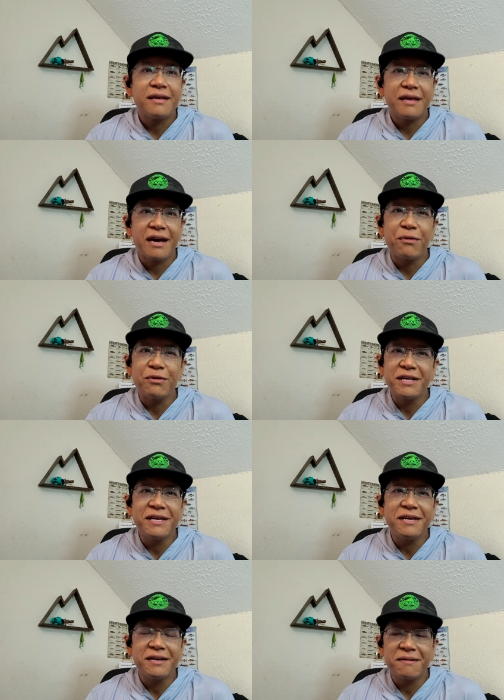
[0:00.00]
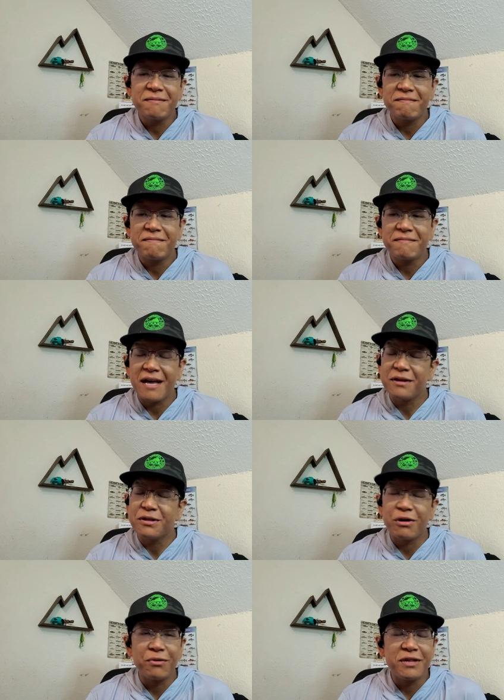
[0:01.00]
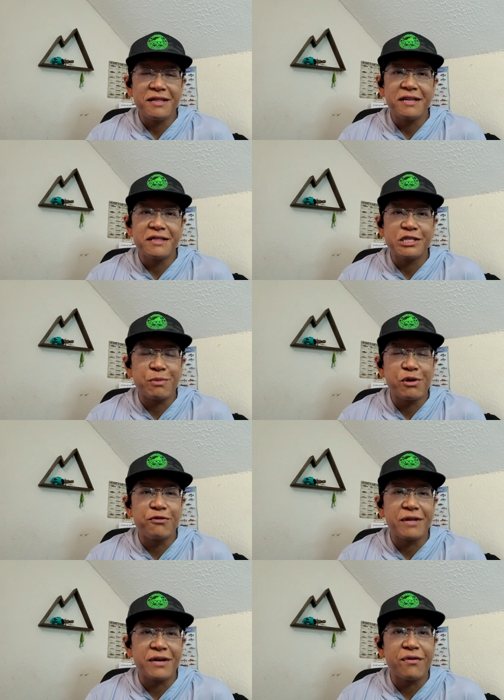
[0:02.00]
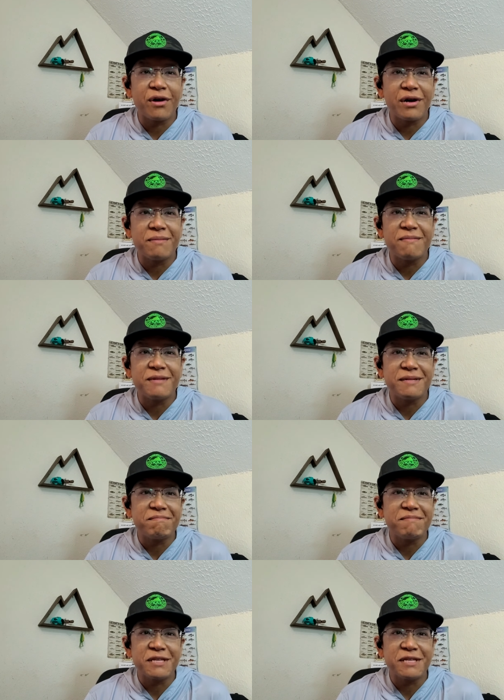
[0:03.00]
Yeah, I really, uh, I don't know. I really like the smoke flavor on them. Yeah.